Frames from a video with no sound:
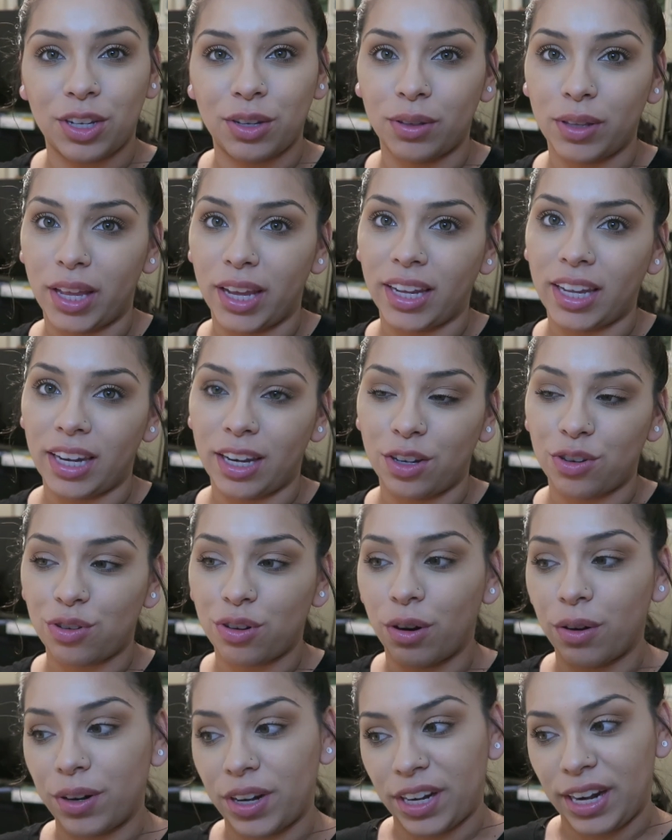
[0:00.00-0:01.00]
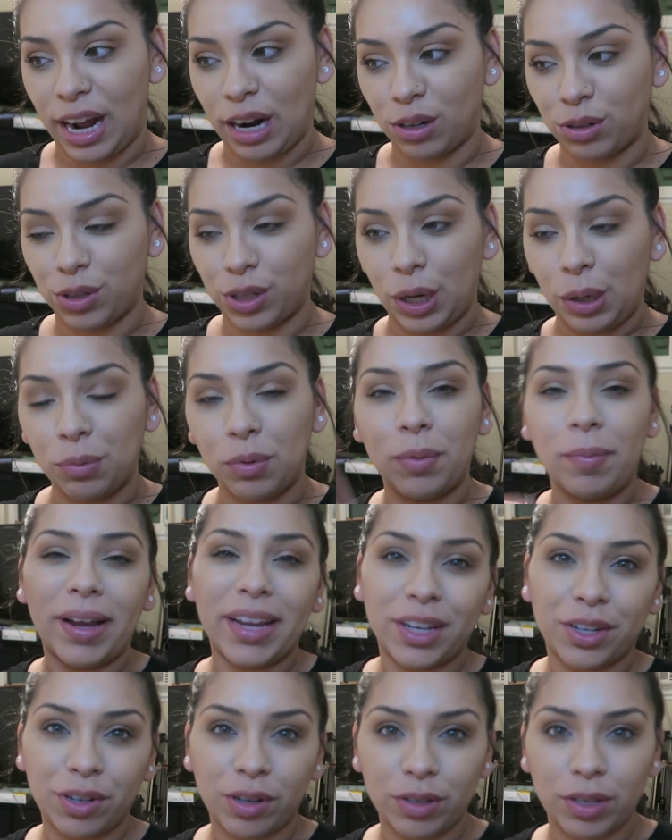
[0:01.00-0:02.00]
to do like an intro and an outro. Well,
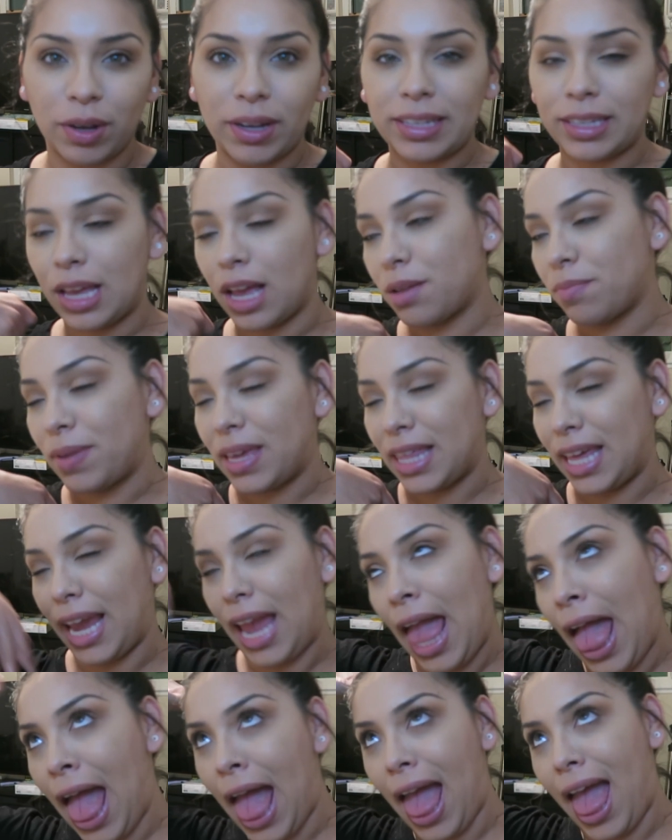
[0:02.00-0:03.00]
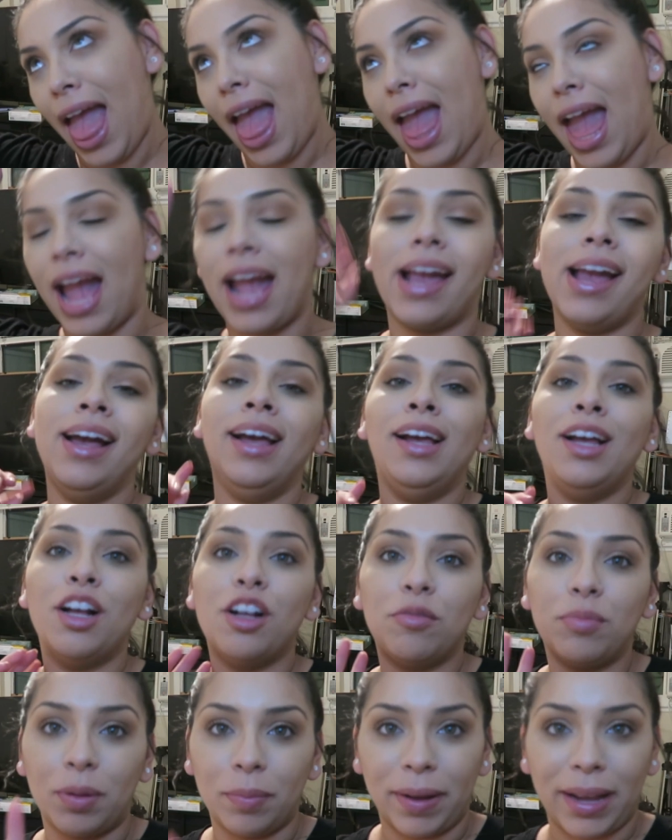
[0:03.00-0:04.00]
my intro is always like me like, hey,
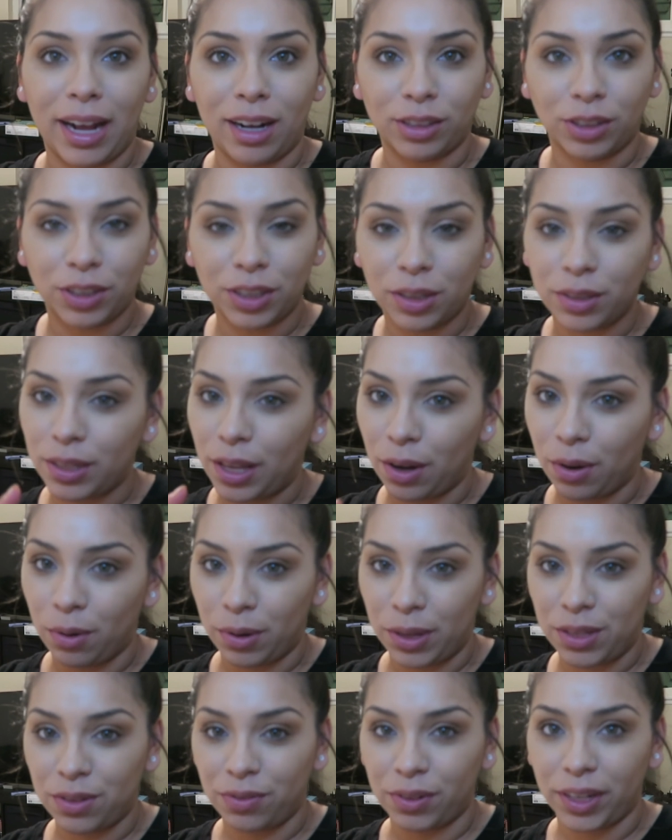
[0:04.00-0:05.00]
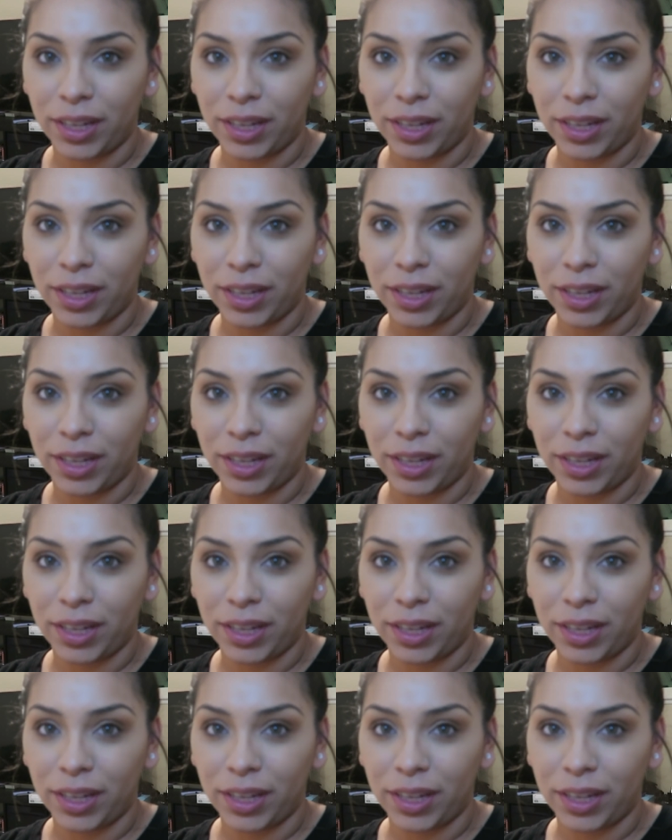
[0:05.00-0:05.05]
but my outros I always